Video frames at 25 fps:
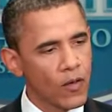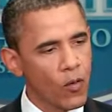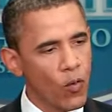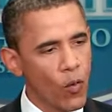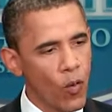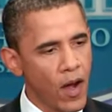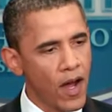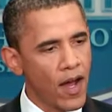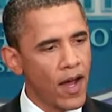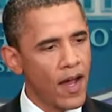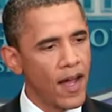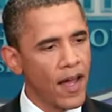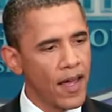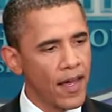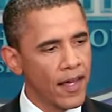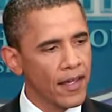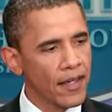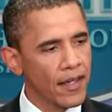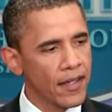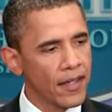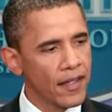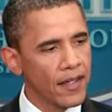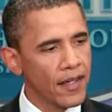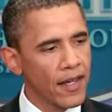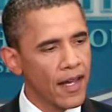
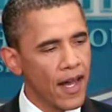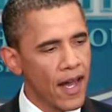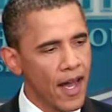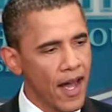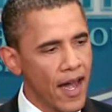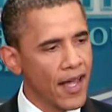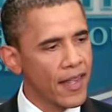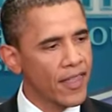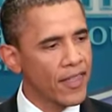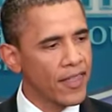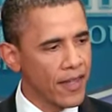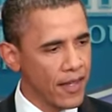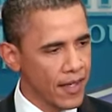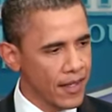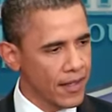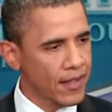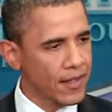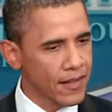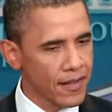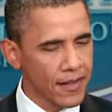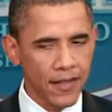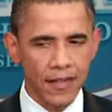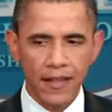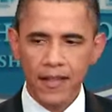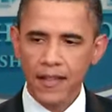why I
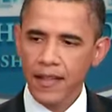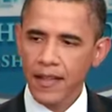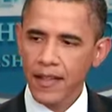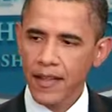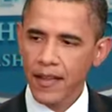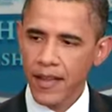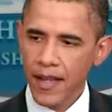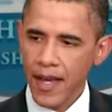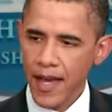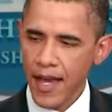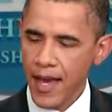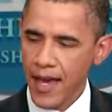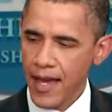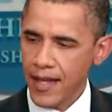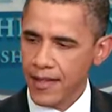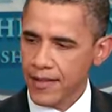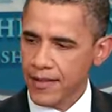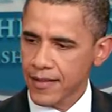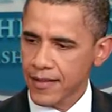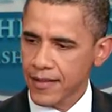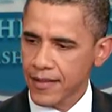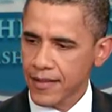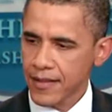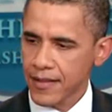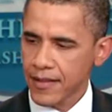think
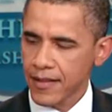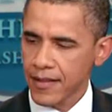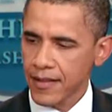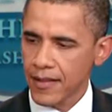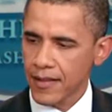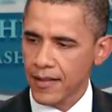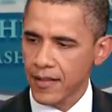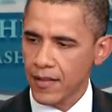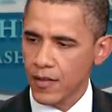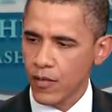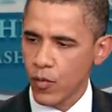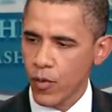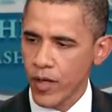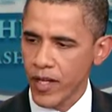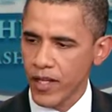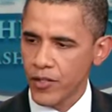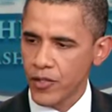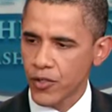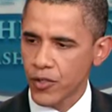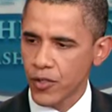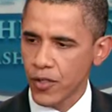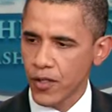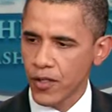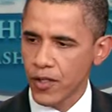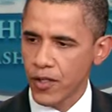that
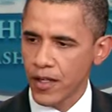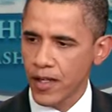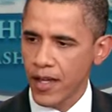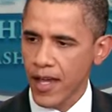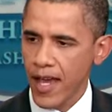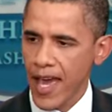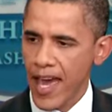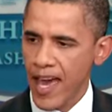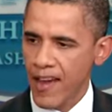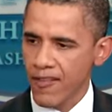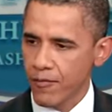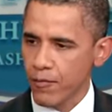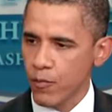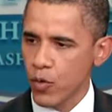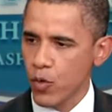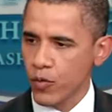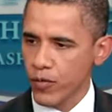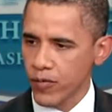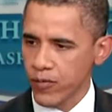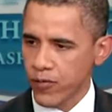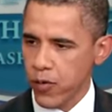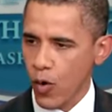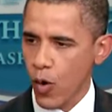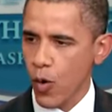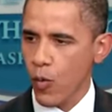we should have
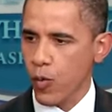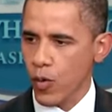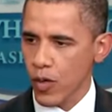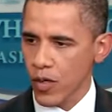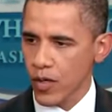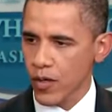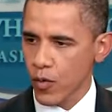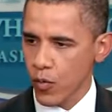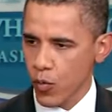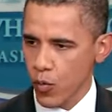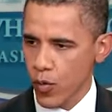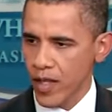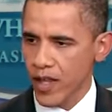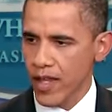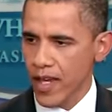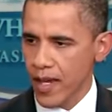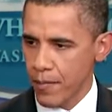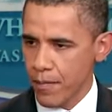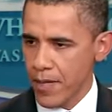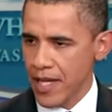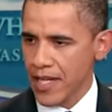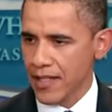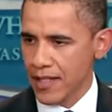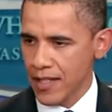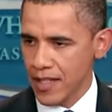moved forward with
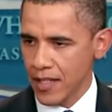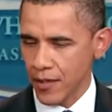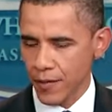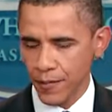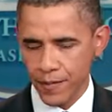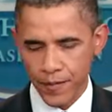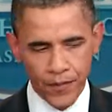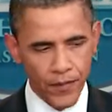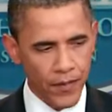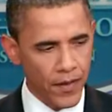a big deal.